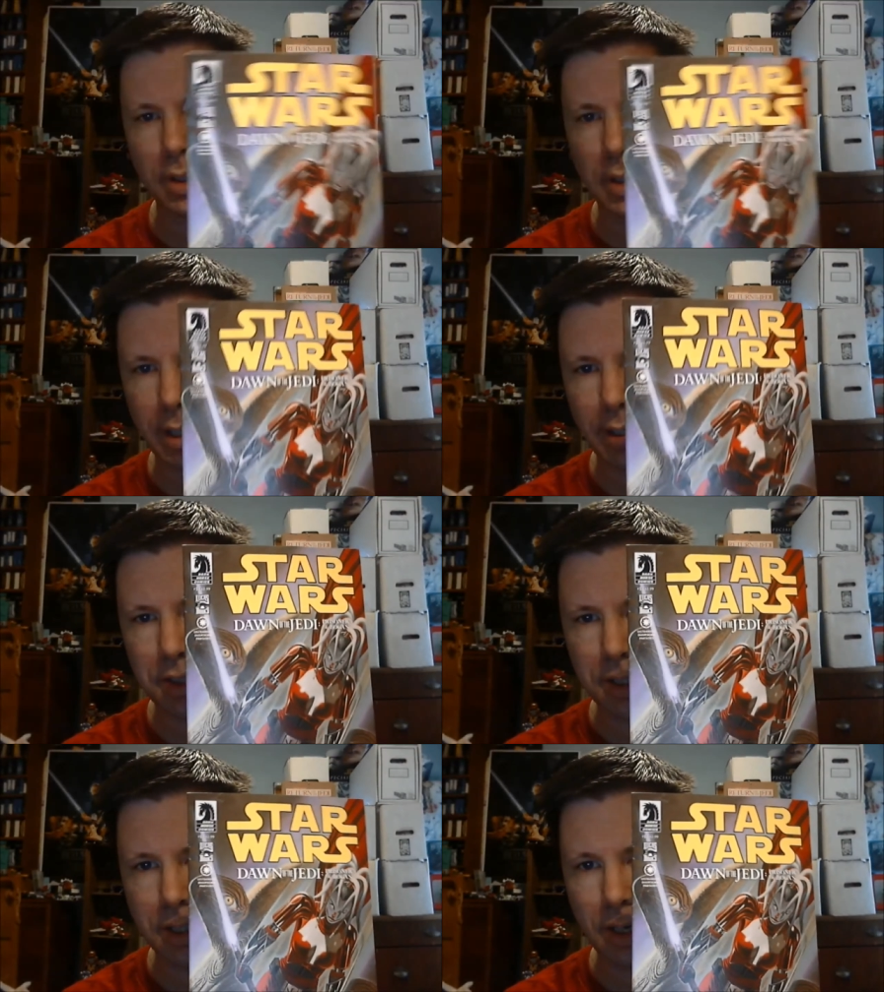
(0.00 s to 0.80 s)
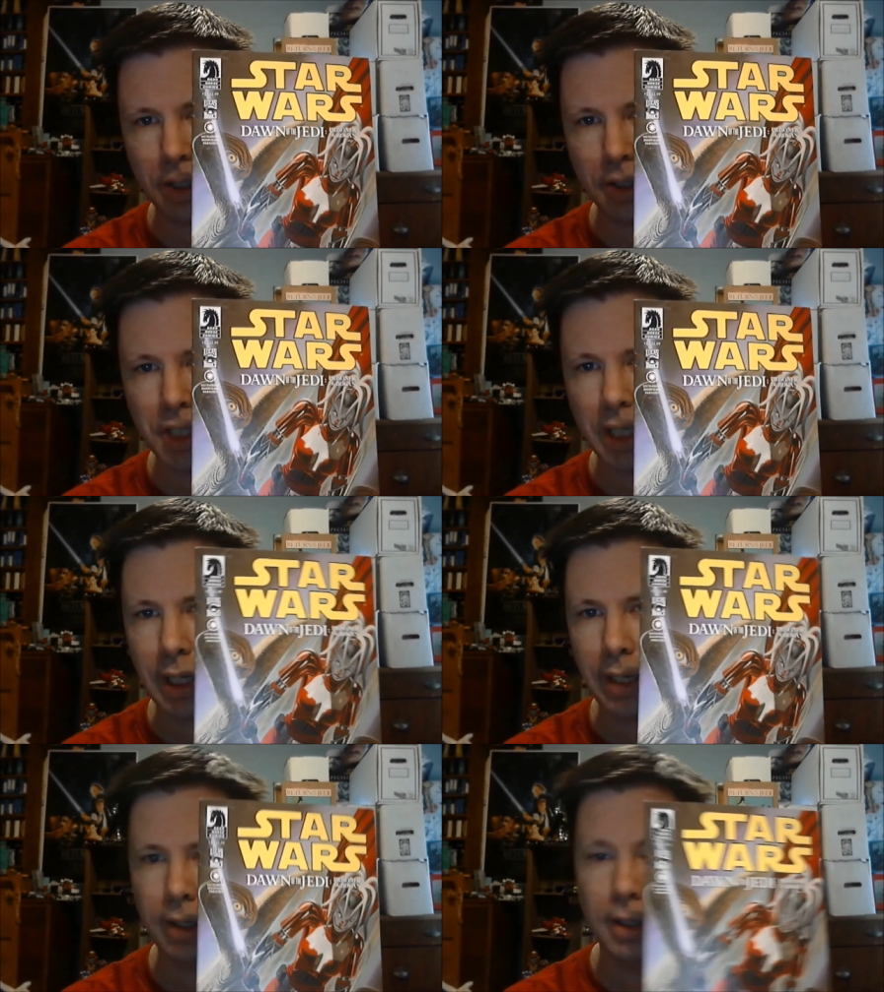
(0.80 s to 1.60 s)
line is the Dawn of the
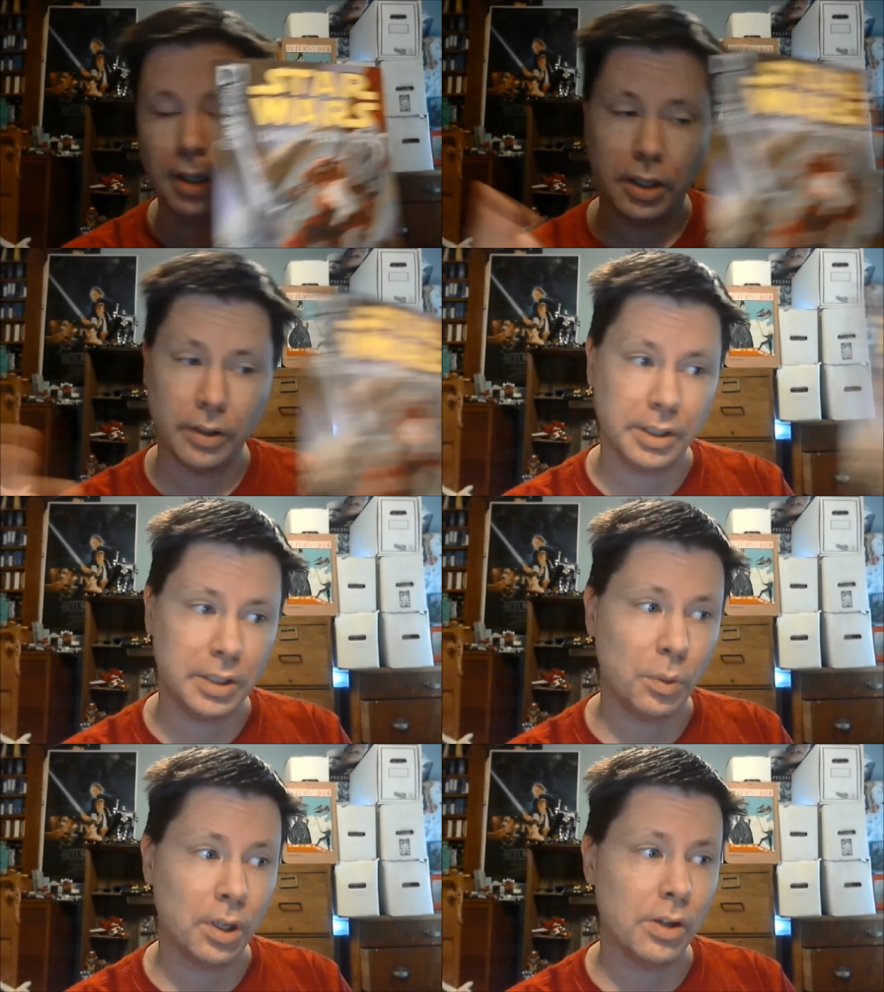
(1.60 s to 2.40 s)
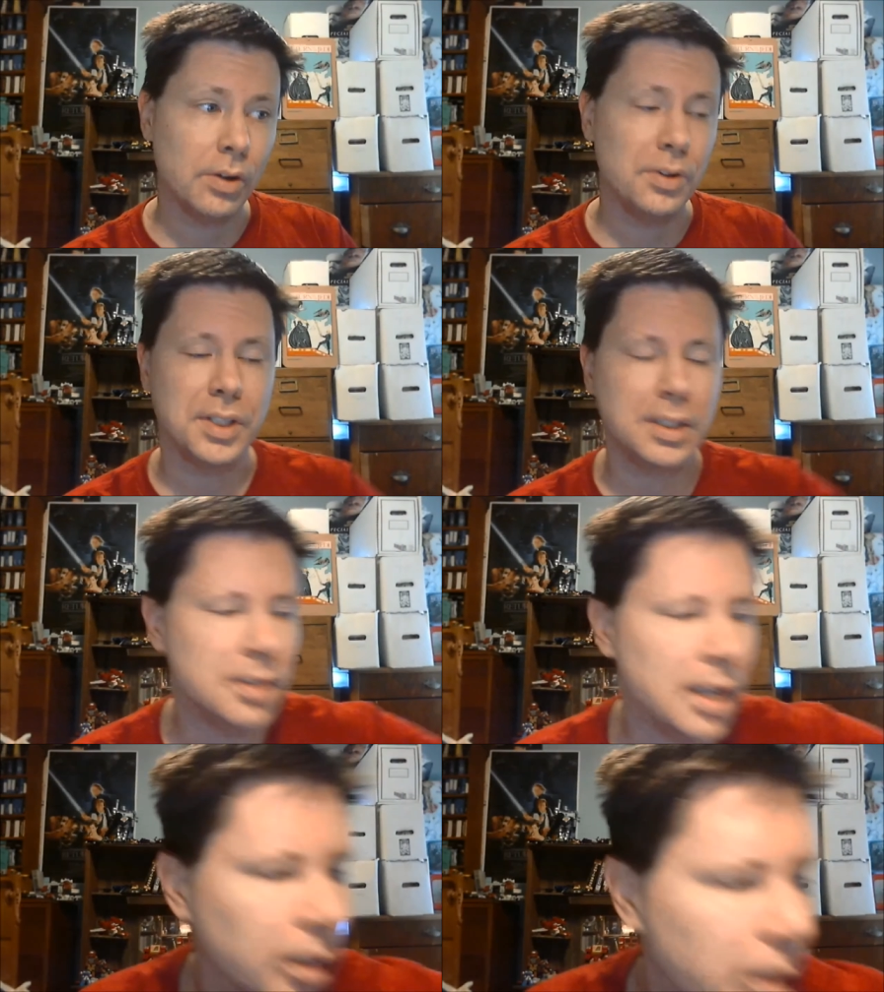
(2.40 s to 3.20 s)
Jedi. I only did one of those, and I'm going